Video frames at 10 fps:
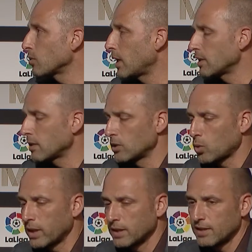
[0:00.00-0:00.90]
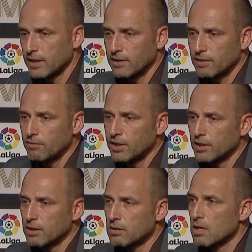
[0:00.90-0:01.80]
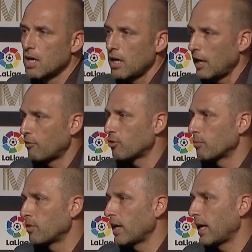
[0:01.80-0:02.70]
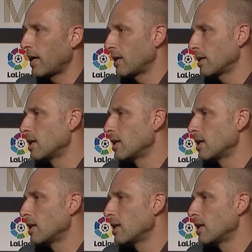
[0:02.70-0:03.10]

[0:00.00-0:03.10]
as, as Juan said in the video and from there